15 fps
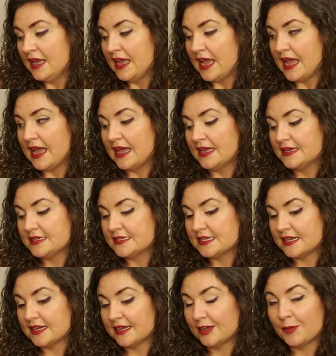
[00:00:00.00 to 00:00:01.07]
And
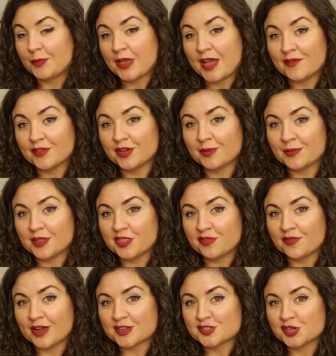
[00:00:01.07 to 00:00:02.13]
I hope you have a good month of
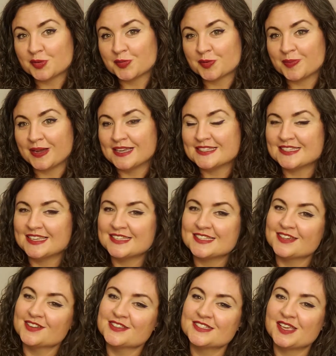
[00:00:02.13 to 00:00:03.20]
October, Pisces,
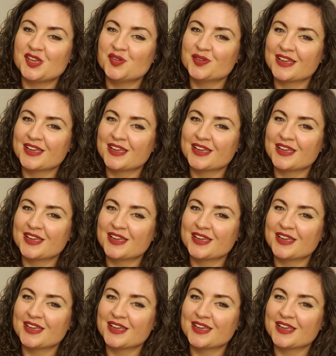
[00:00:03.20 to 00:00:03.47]
and I'll see you